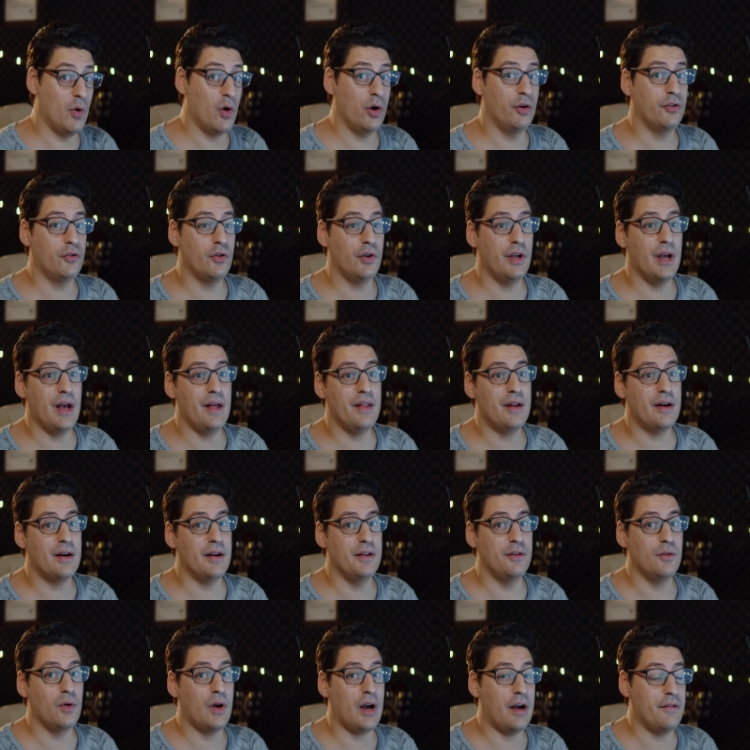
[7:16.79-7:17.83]
all together
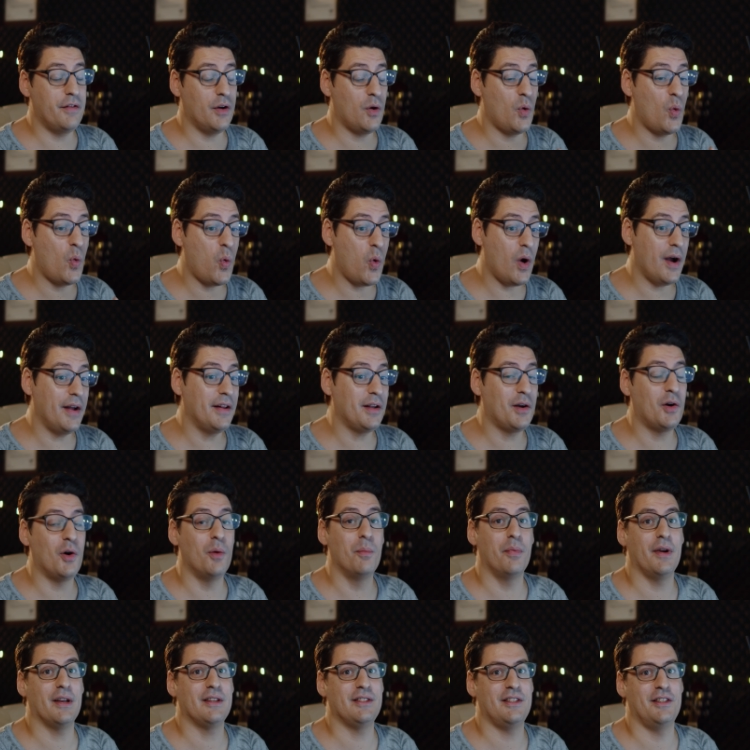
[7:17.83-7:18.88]
and you have a quite
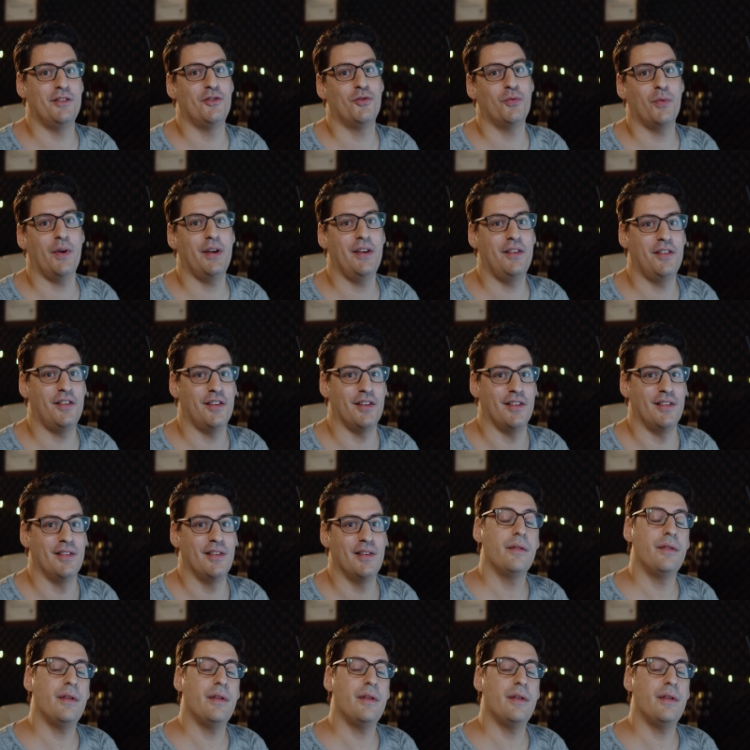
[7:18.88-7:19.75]
complex situation.